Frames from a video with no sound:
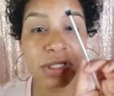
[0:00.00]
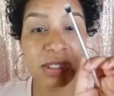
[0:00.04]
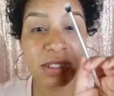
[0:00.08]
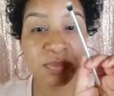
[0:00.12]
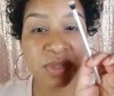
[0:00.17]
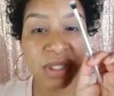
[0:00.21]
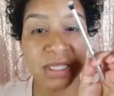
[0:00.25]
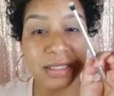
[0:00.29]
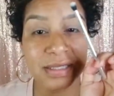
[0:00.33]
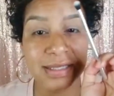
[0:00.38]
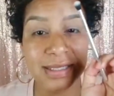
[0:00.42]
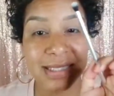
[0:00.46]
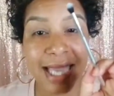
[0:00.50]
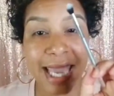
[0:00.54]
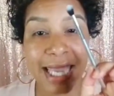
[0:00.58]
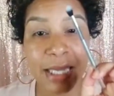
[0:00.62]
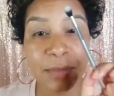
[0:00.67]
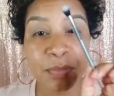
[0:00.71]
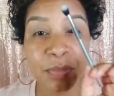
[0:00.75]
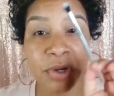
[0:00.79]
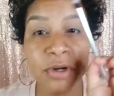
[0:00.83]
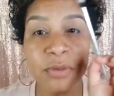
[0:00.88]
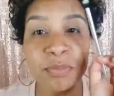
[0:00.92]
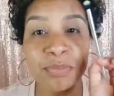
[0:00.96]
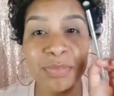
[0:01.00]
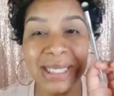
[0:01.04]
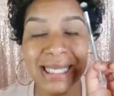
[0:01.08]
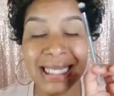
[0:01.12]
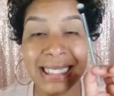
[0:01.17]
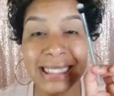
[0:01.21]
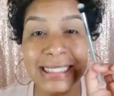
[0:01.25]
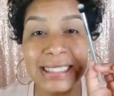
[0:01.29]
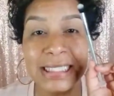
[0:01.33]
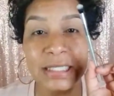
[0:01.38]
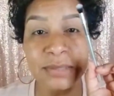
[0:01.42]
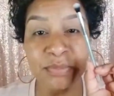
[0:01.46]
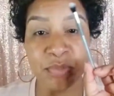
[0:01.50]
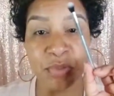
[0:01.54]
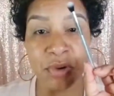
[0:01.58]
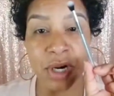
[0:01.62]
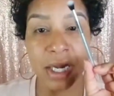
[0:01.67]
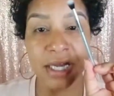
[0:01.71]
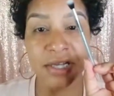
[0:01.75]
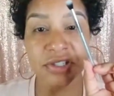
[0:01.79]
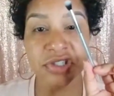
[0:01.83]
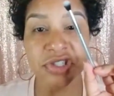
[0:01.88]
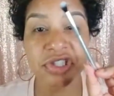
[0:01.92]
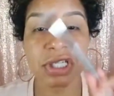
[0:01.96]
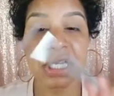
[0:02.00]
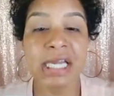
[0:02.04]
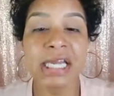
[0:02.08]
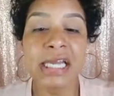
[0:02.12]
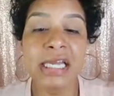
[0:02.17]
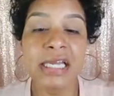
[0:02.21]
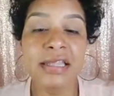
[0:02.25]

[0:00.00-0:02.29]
be the Taper Blending Brush.